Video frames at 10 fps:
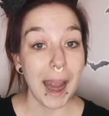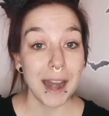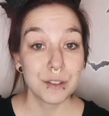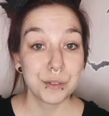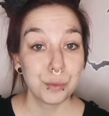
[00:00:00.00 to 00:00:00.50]

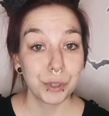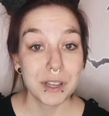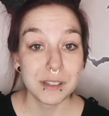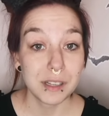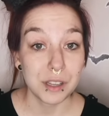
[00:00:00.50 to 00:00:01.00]
and it's super
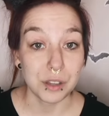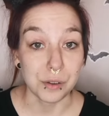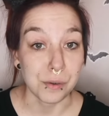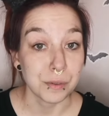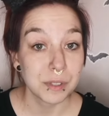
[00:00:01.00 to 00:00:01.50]
easy to
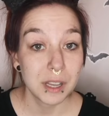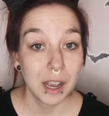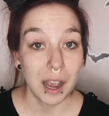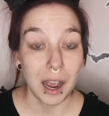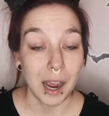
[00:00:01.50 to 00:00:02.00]
use.
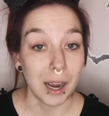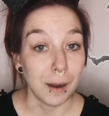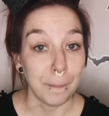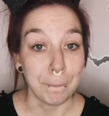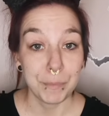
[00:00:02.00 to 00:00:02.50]

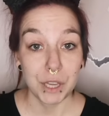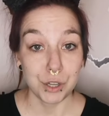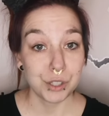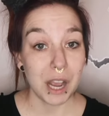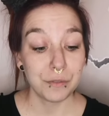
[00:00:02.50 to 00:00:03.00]
You
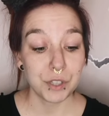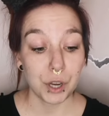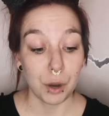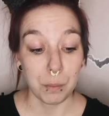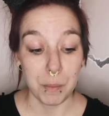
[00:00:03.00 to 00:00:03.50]
just have
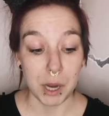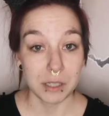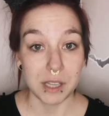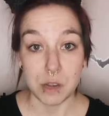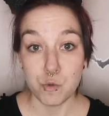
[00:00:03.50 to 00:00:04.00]
to
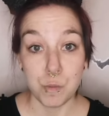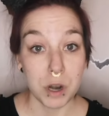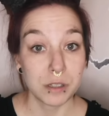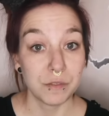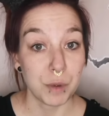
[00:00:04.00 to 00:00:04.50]
mix equal
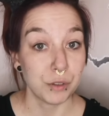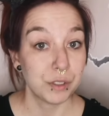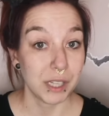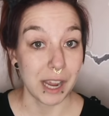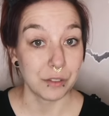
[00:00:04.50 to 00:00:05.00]
parts of
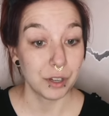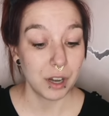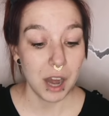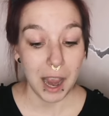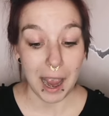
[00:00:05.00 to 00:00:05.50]
both
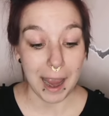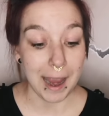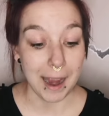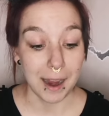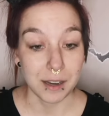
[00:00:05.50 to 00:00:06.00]
together,
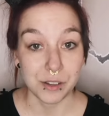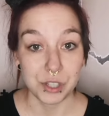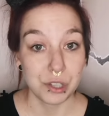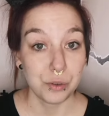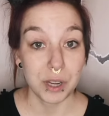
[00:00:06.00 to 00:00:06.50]

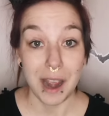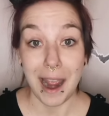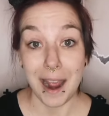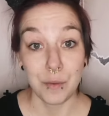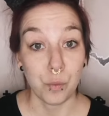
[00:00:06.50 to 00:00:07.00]
and you can
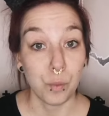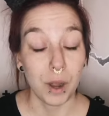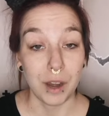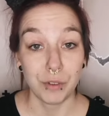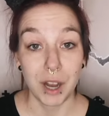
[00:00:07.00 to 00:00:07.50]
add
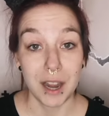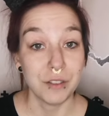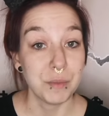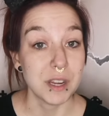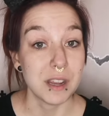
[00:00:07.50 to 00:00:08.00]
whatever kind
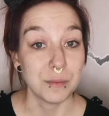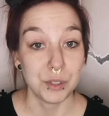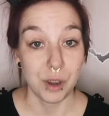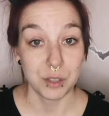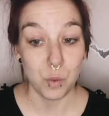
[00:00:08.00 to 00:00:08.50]
of
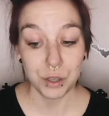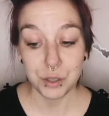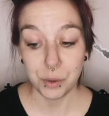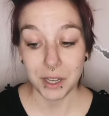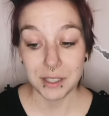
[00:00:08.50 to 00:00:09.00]
mediums you guys want
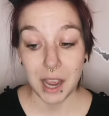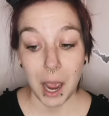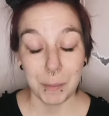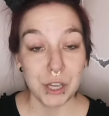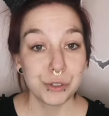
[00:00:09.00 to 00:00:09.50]
to it.
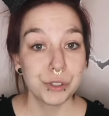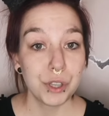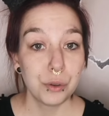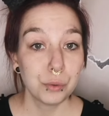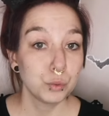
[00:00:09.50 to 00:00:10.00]
Make sure
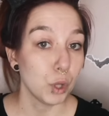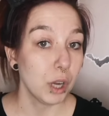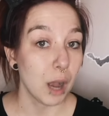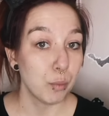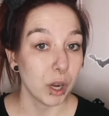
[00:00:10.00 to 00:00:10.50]
that you
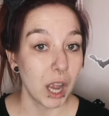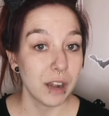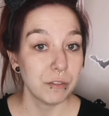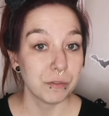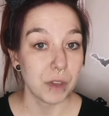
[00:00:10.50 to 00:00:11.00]
look up what
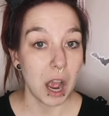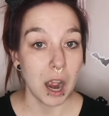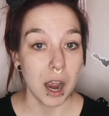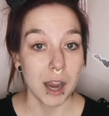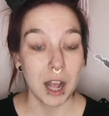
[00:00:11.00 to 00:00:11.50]
kind
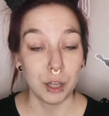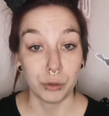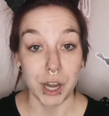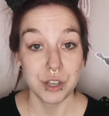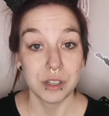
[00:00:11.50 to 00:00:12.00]
of
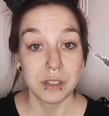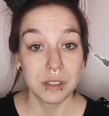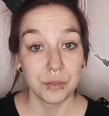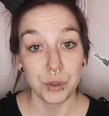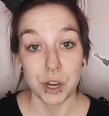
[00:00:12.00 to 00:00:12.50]
colorations
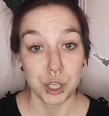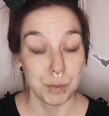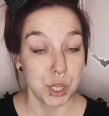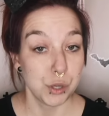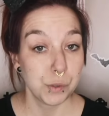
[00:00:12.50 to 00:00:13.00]
and stuff you guys
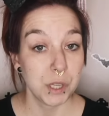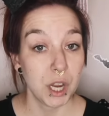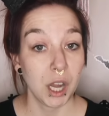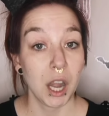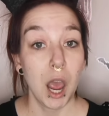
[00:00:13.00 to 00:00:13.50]
should be
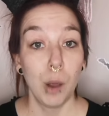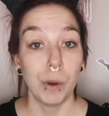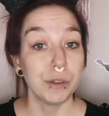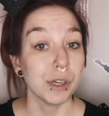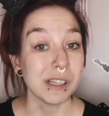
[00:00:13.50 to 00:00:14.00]
using,
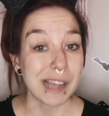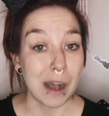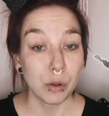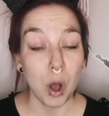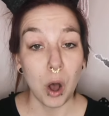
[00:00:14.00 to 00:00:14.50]
whether it's
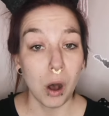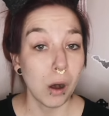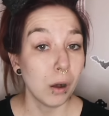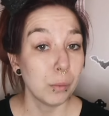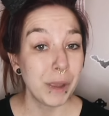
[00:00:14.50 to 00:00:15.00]

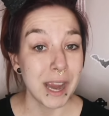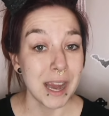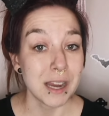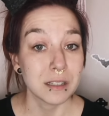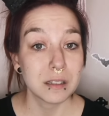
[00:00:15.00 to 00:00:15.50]
alcohol,
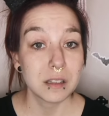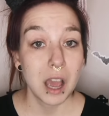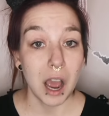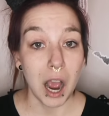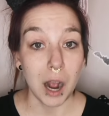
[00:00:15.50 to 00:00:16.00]
paints,
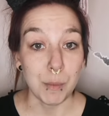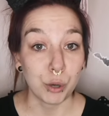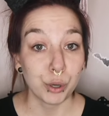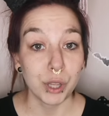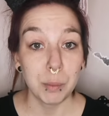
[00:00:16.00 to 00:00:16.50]

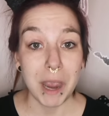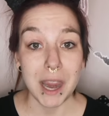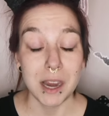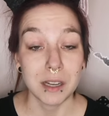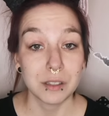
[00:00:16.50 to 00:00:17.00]
acrylic
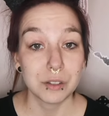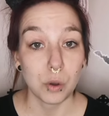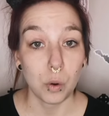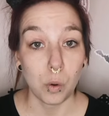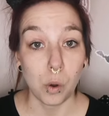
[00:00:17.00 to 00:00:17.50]
paints,
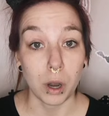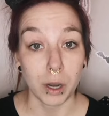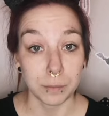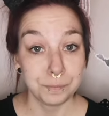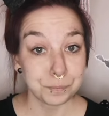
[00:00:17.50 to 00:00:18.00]

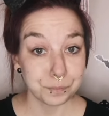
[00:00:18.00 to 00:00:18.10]
or